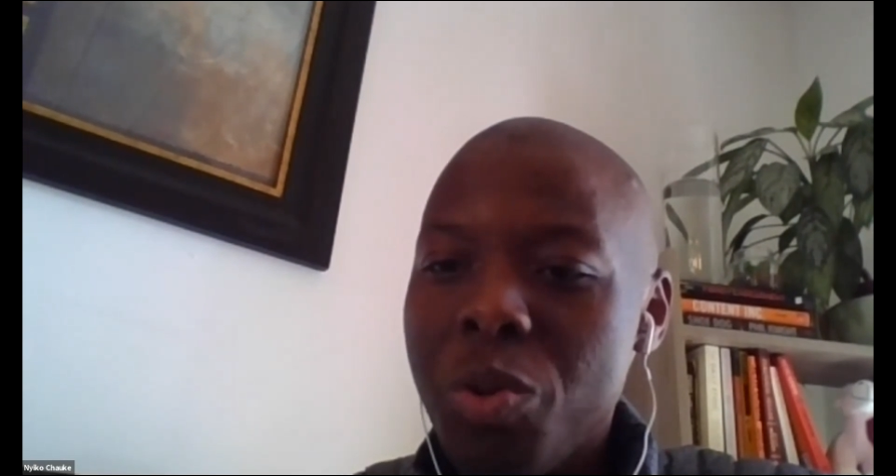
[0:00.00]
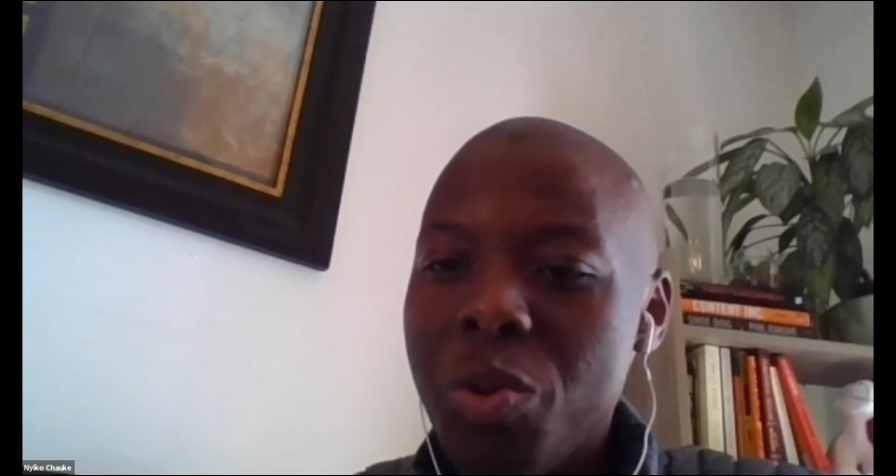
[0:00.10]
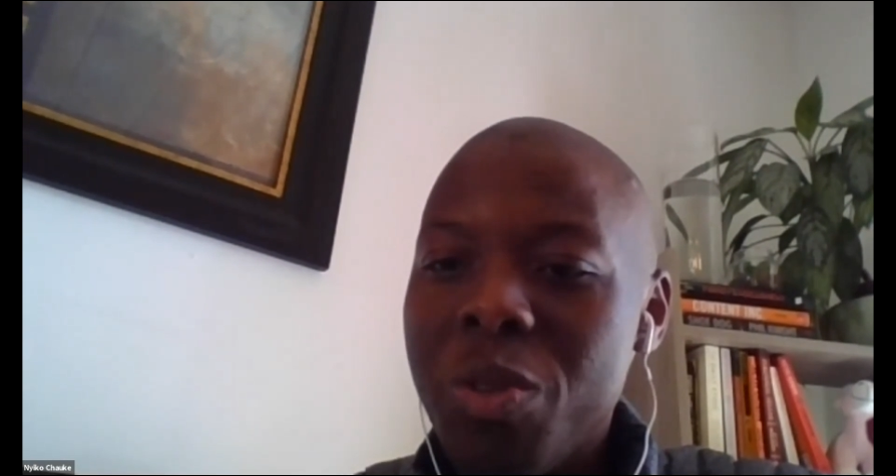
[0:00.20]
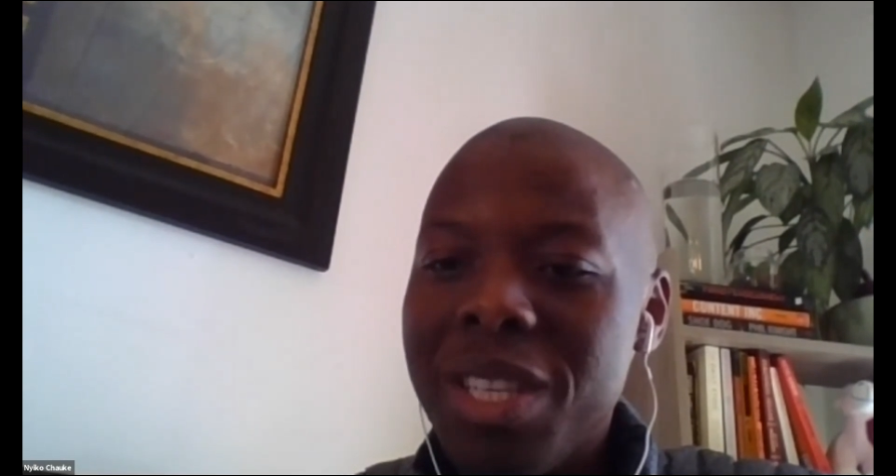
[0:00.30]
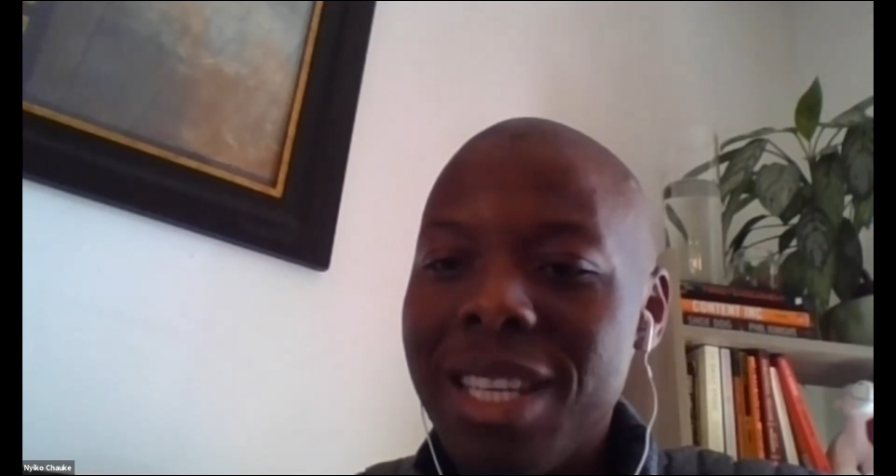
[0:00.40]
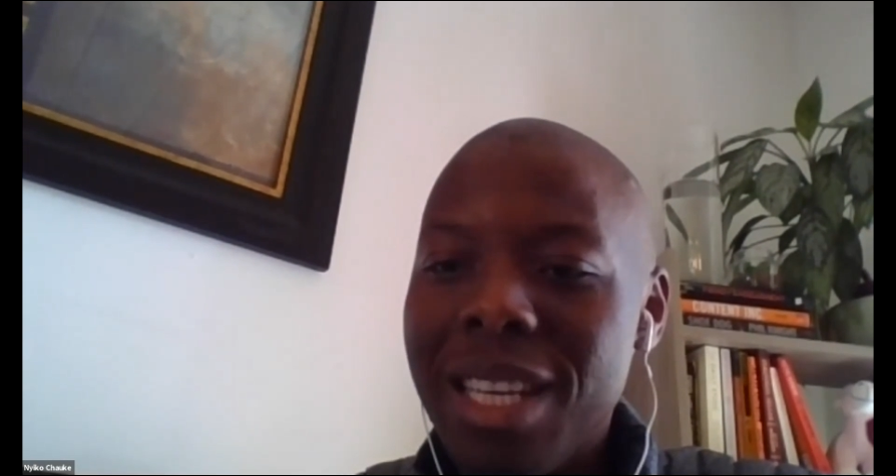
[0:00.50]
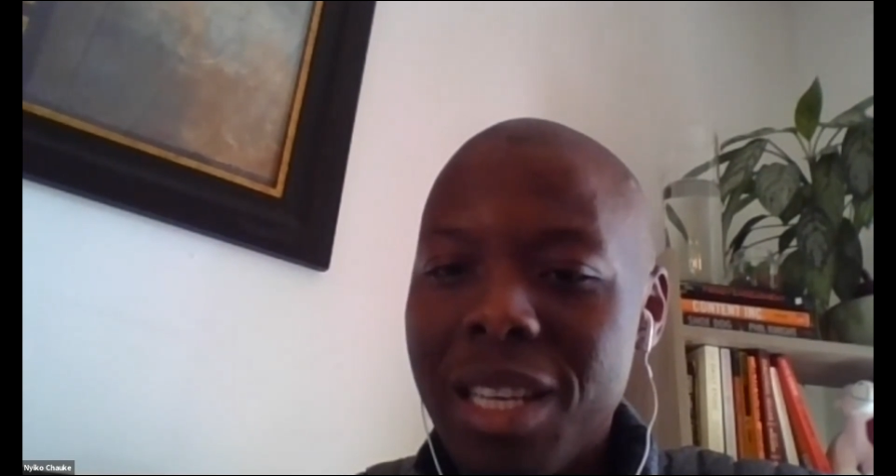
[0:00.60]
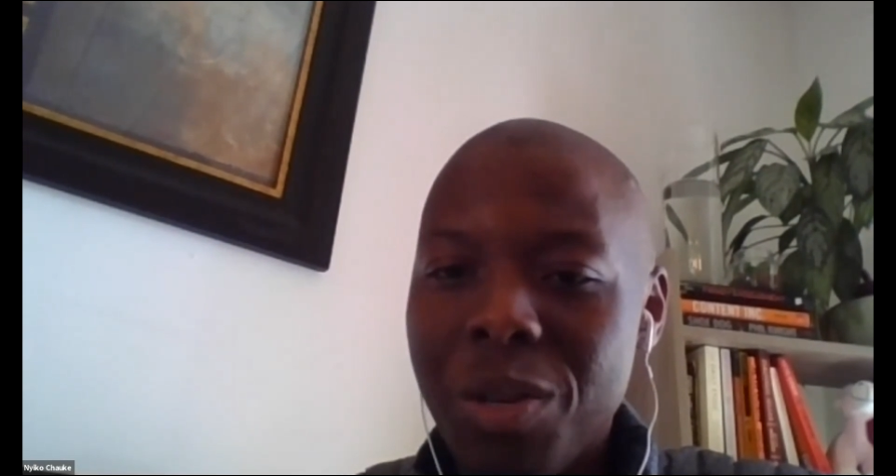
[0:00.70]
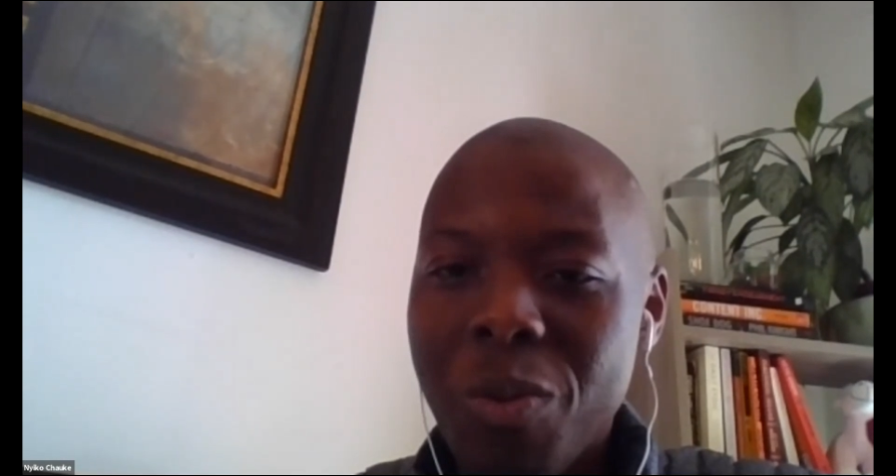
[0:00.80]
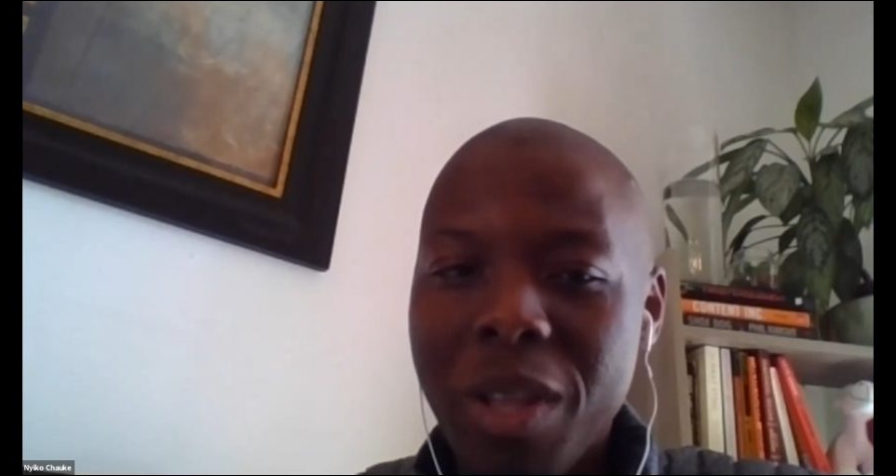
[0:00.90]
do you
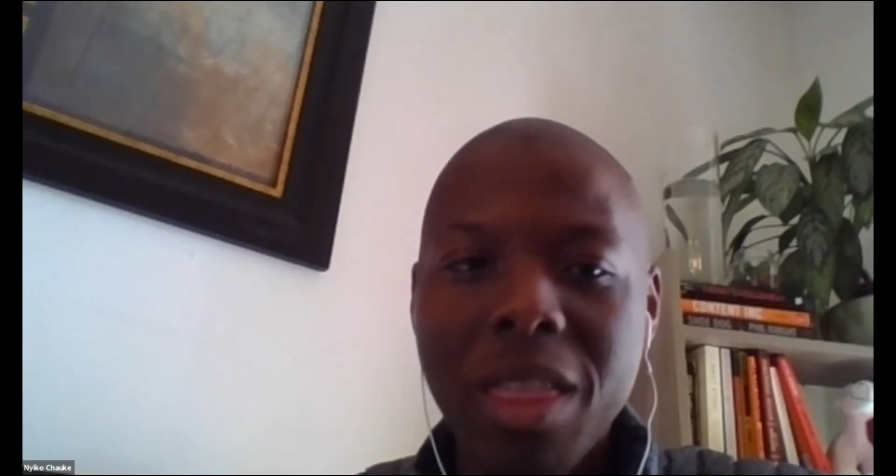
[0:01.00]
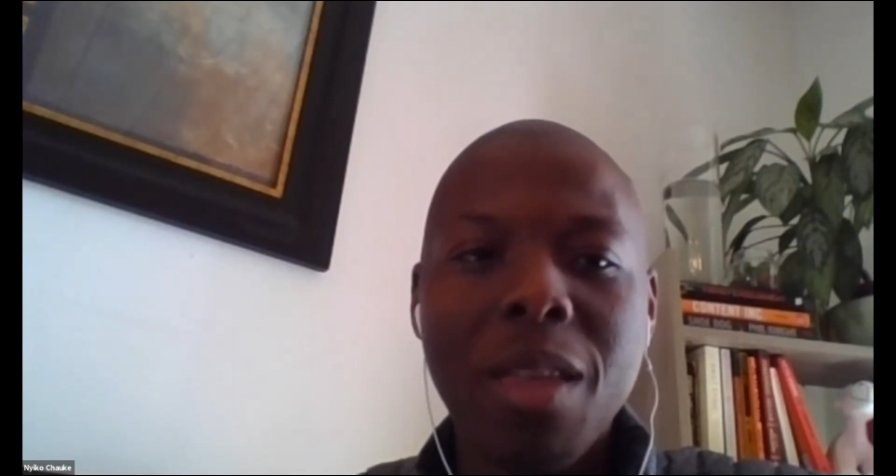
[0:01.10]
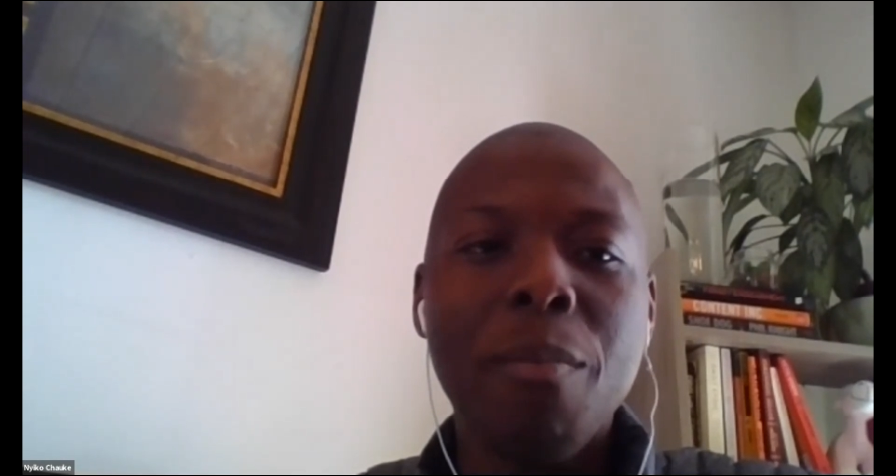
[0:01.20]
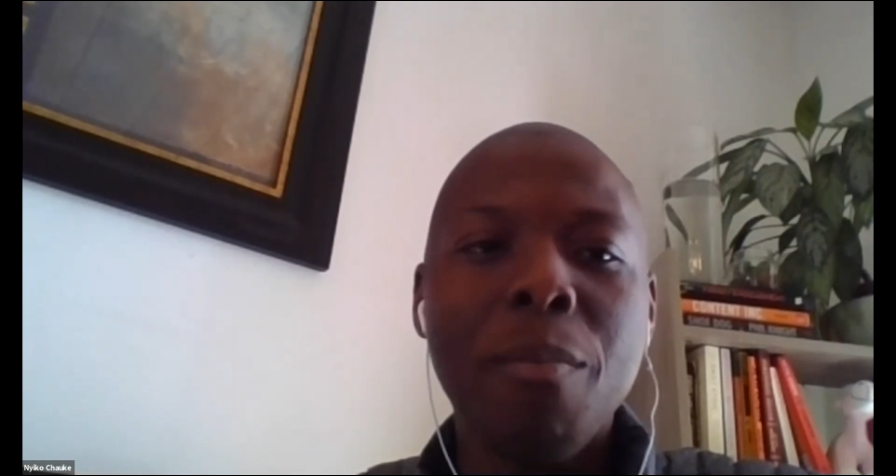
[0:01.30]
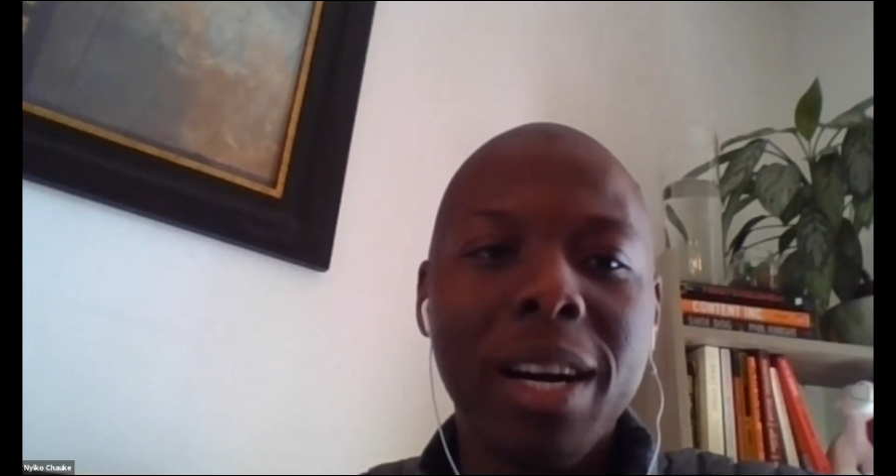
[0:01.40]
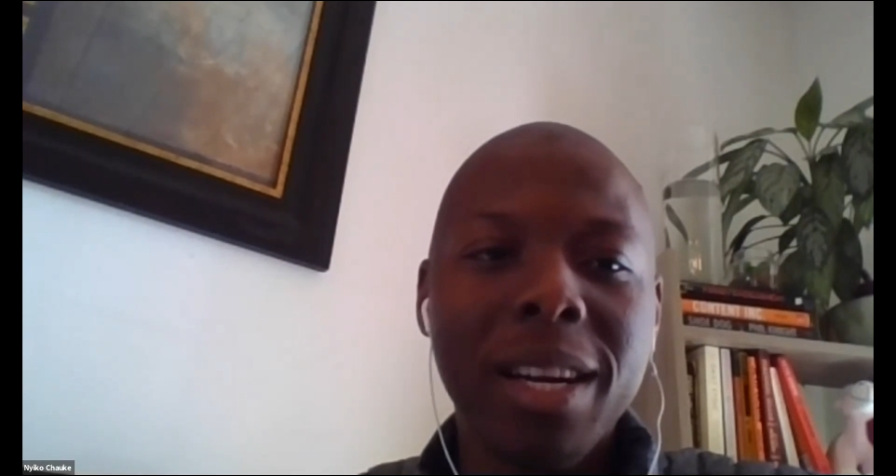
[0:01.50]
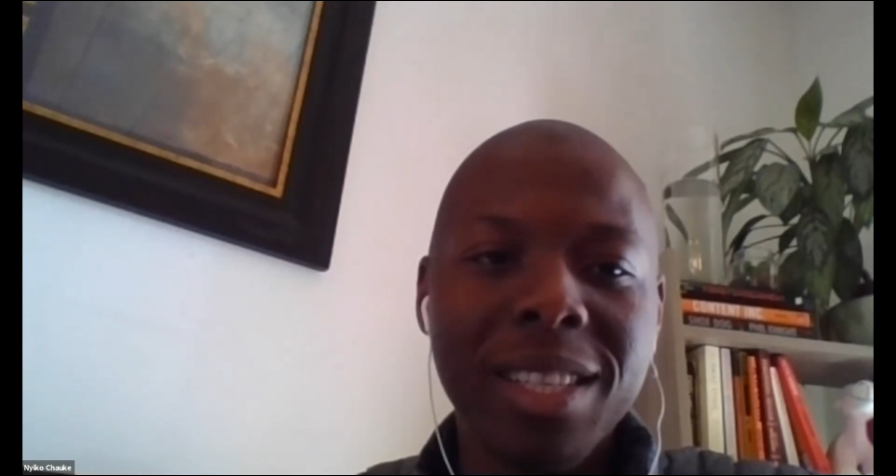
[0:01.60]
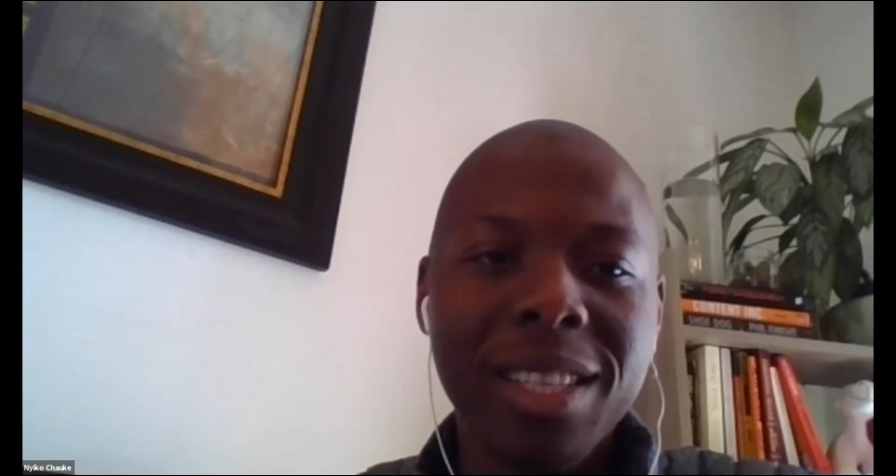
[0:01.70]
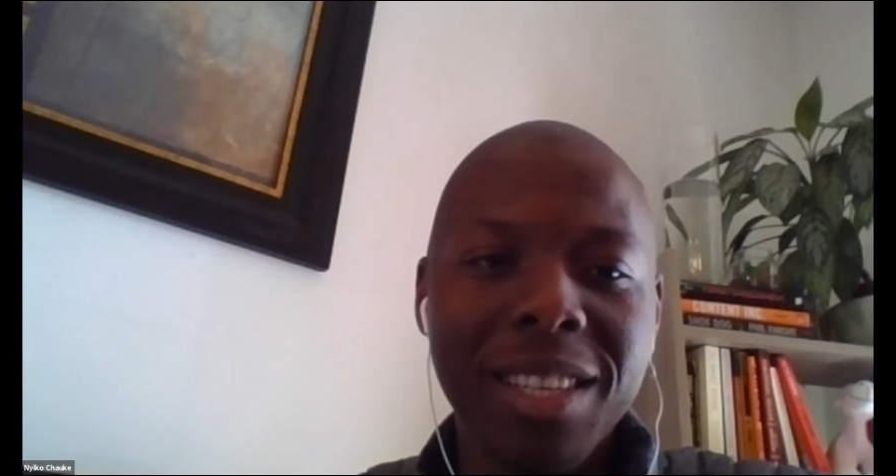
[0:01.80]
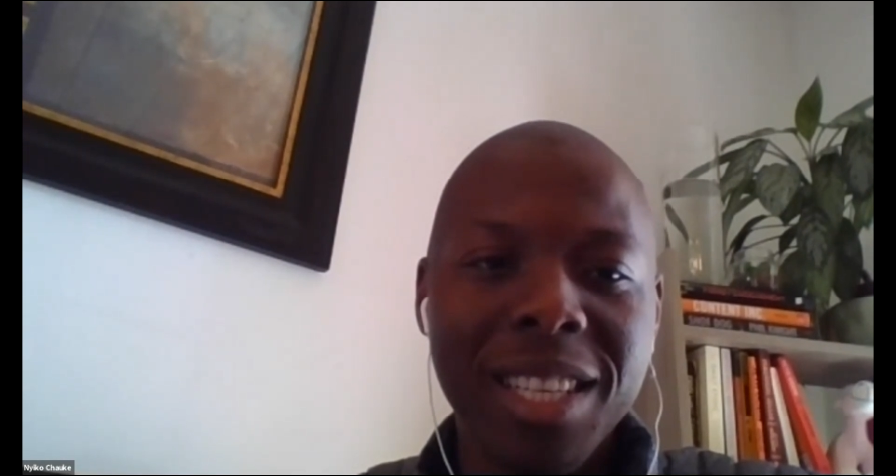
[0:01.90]
sit with the
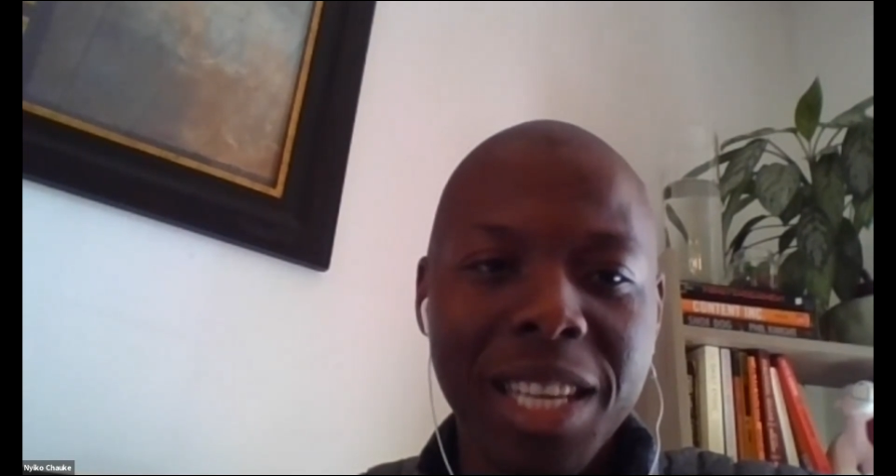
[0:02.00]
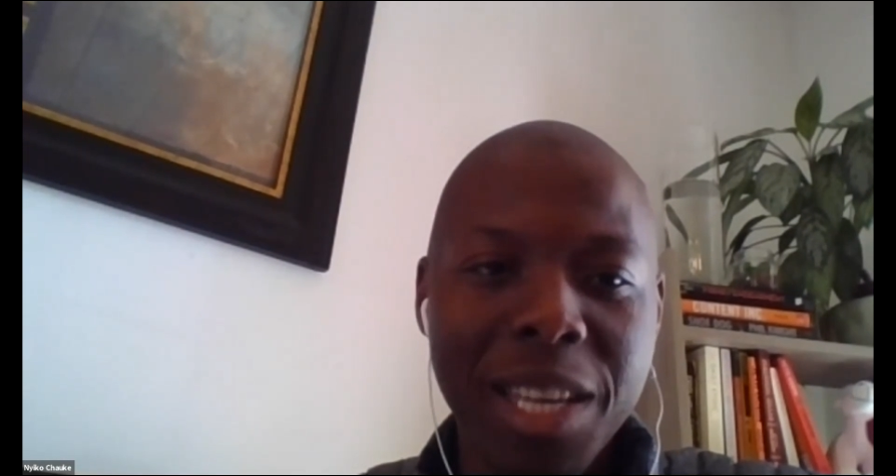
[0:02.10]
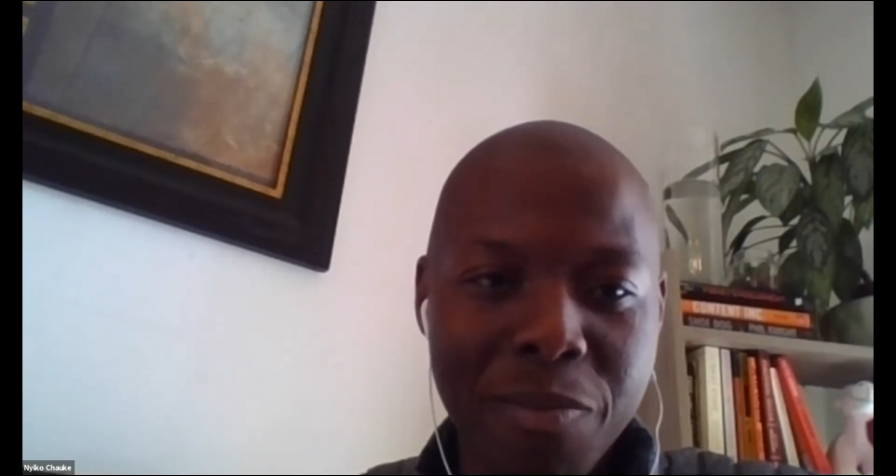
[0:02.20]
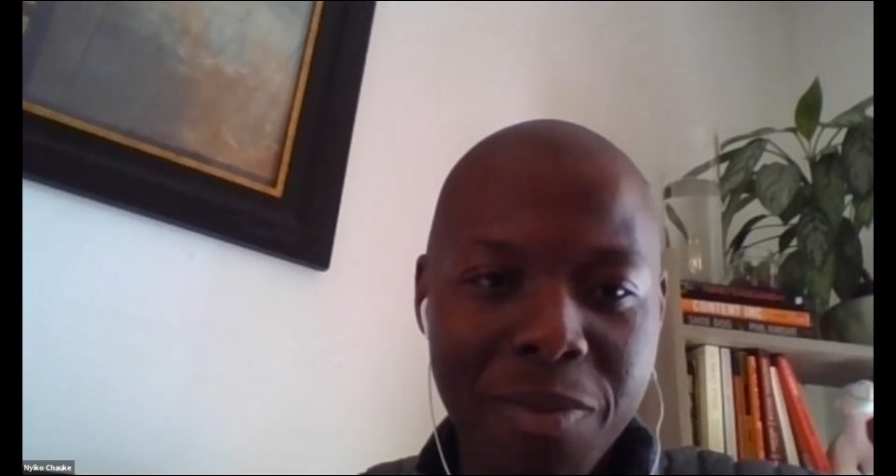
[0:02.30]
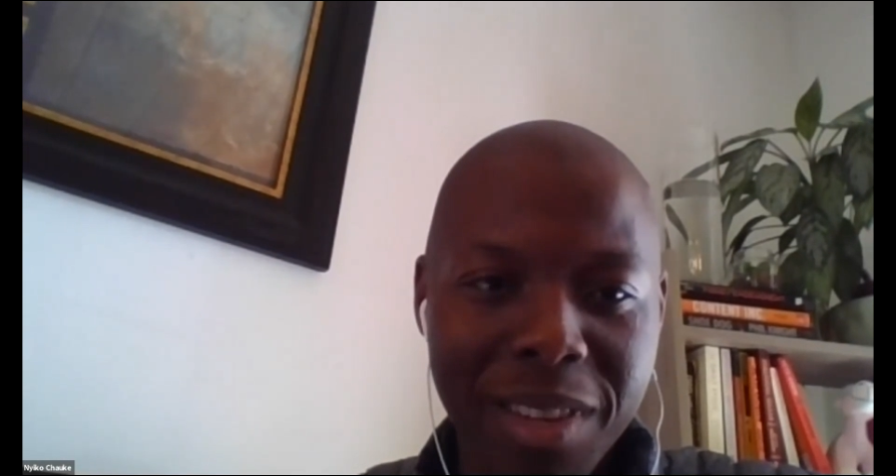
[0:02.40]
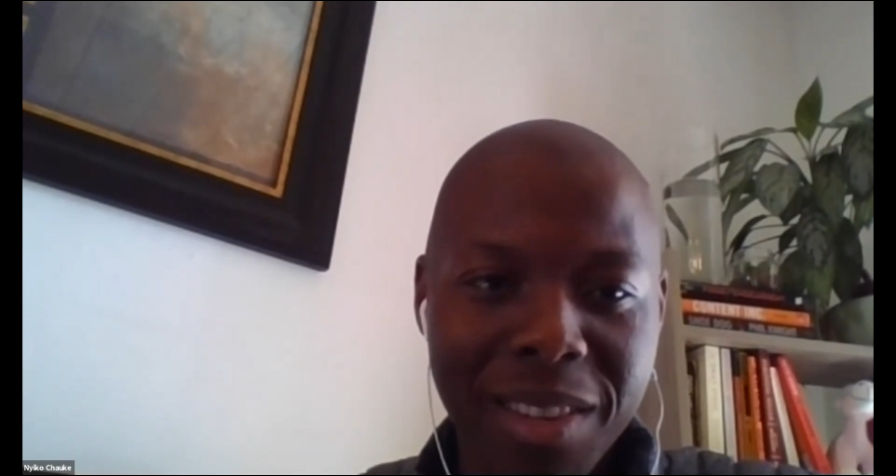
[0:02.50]
marketing team?